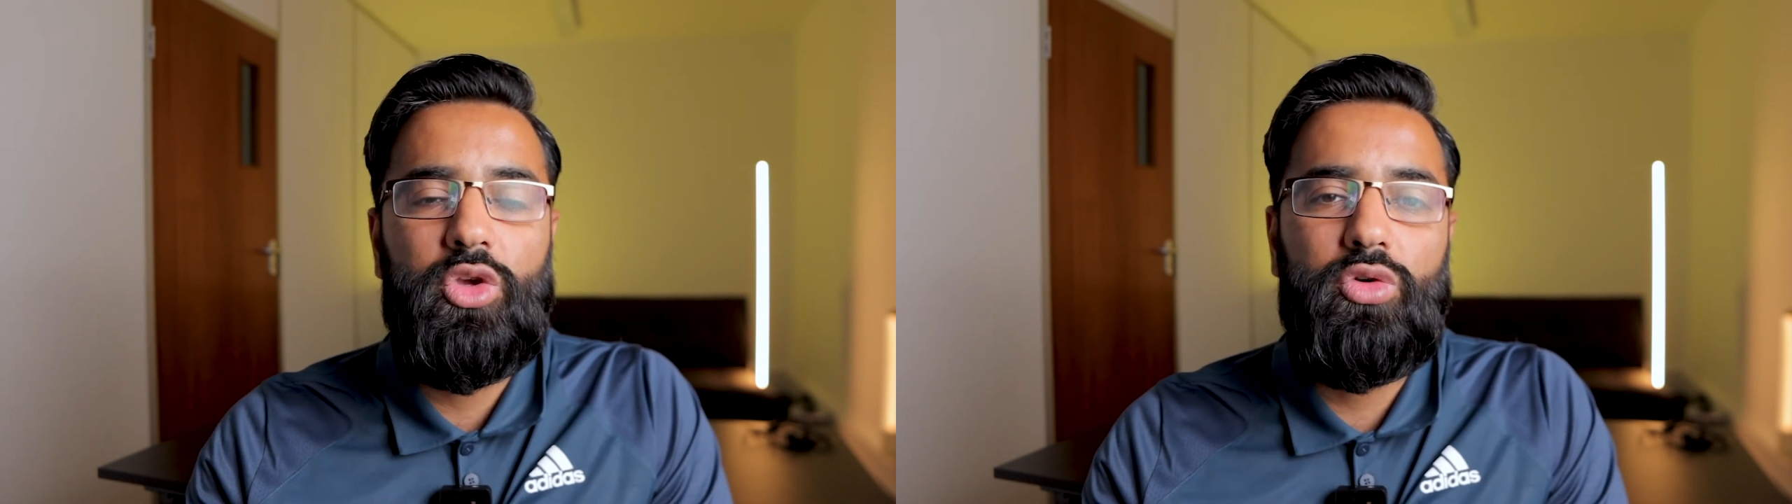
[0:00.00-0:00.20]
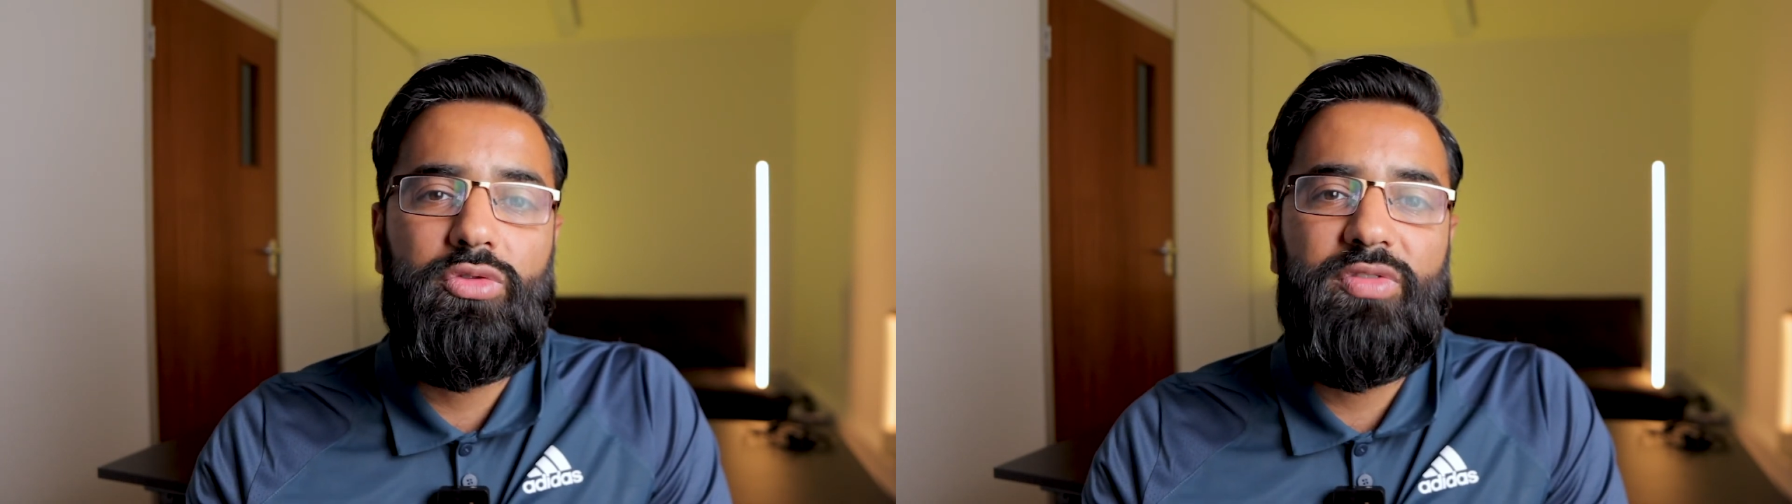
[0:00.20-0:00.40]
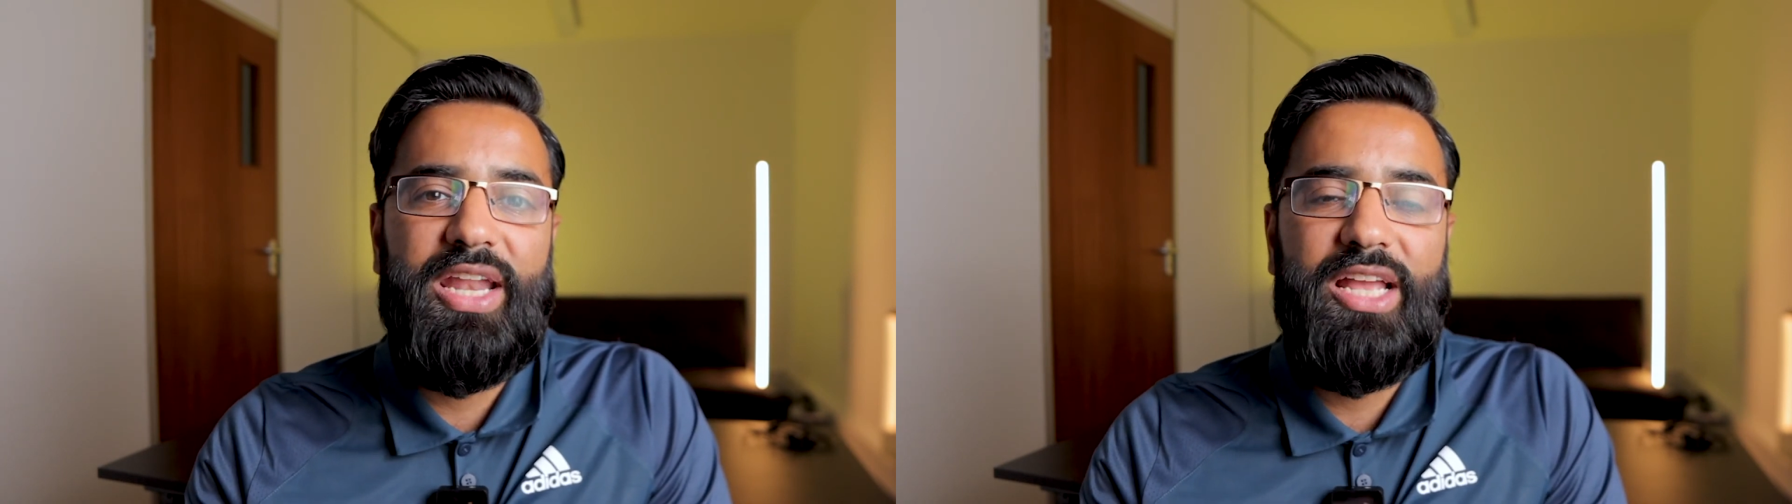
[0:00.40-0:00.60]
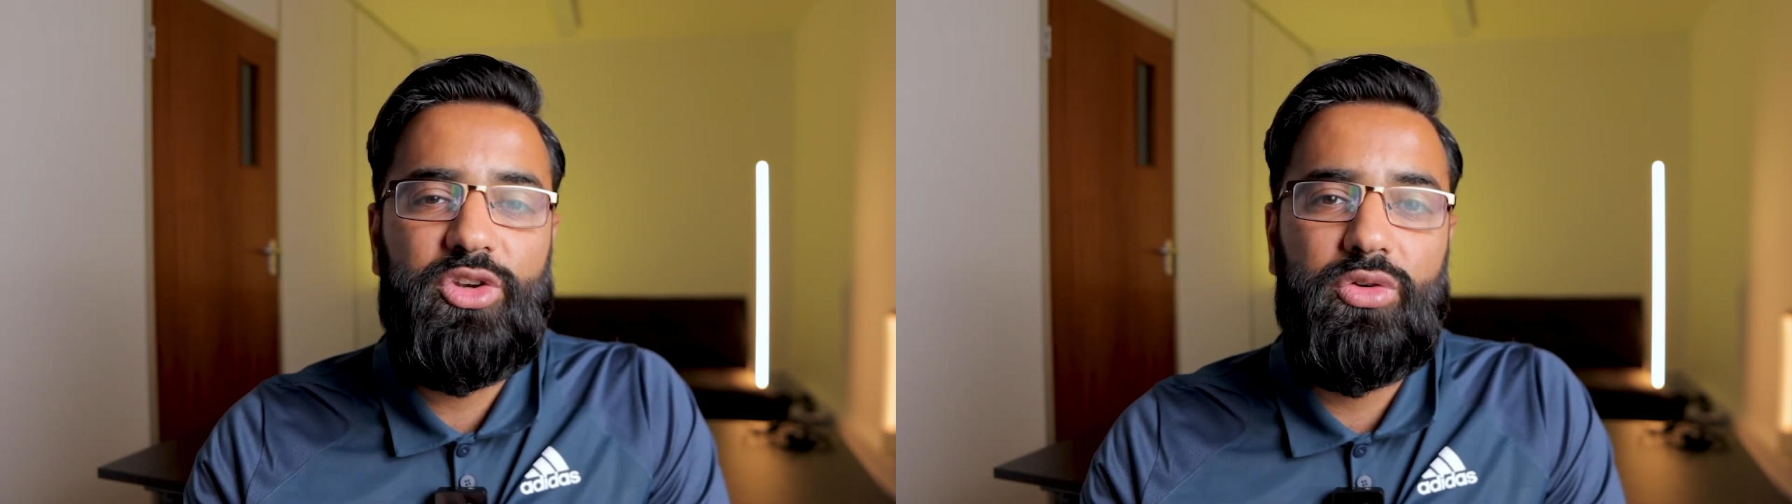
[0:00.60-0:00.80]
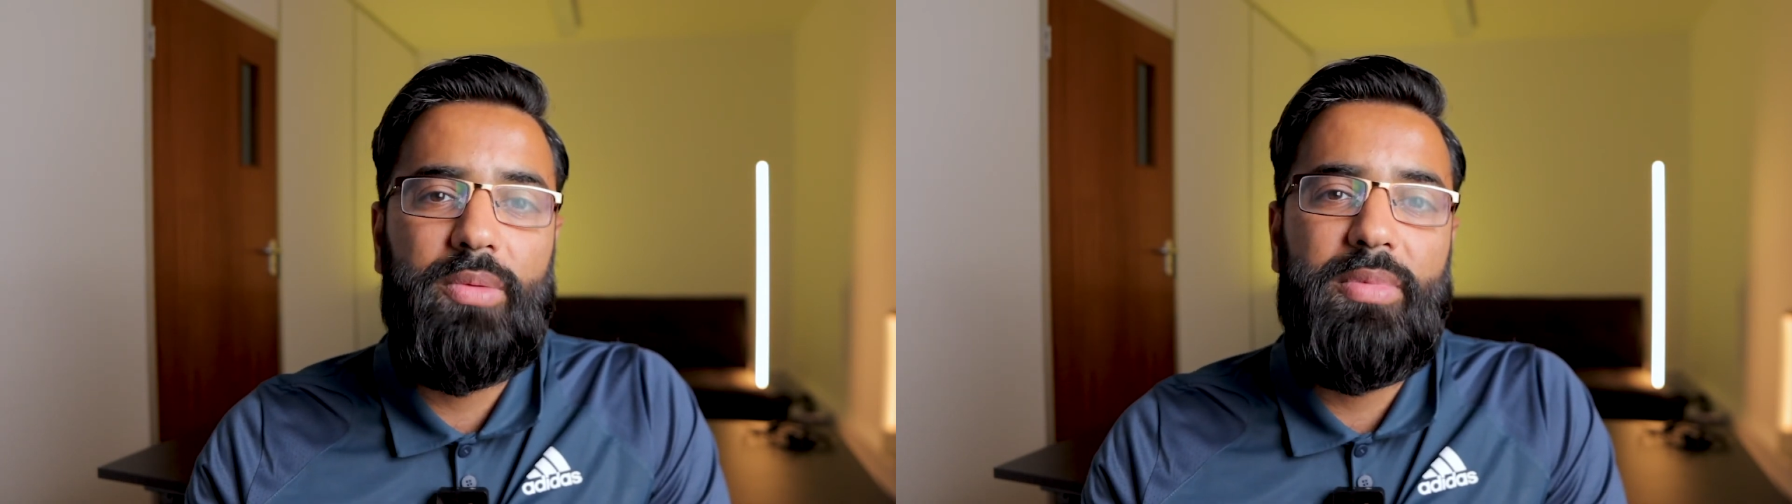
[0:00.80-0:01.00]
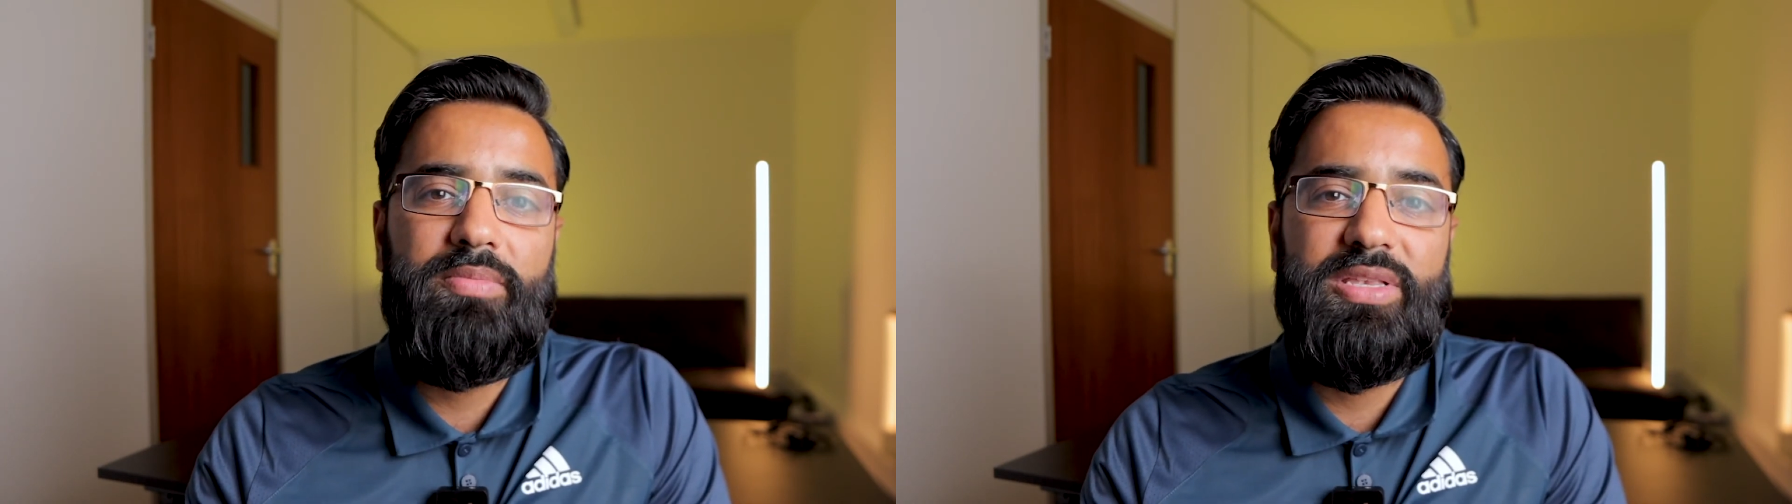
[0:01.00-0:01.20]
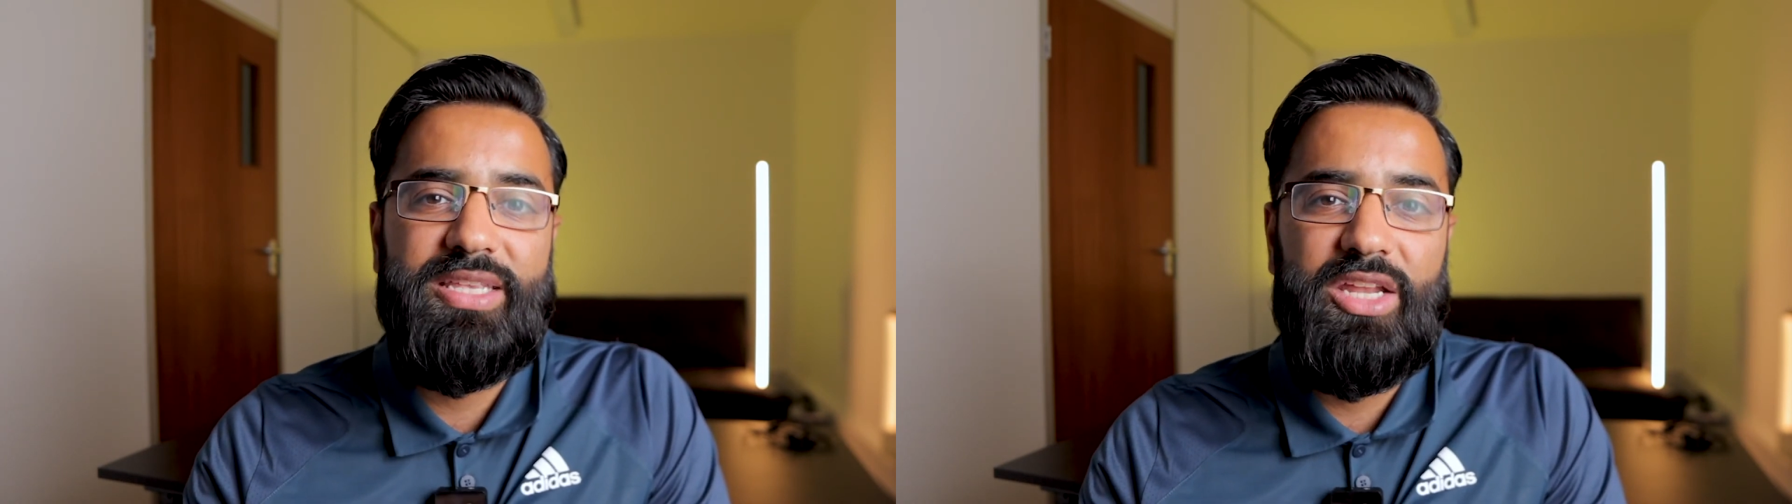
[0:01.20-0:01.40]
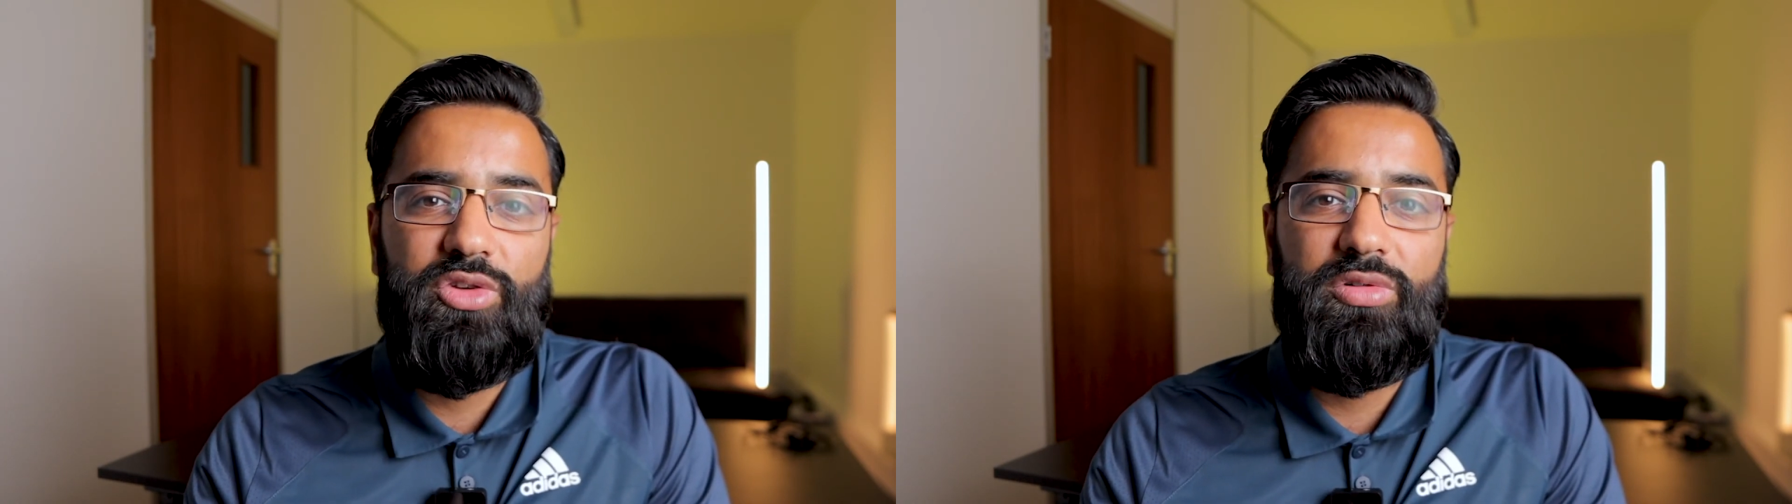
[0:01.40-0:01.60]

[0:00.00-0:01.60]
your financial commitments tend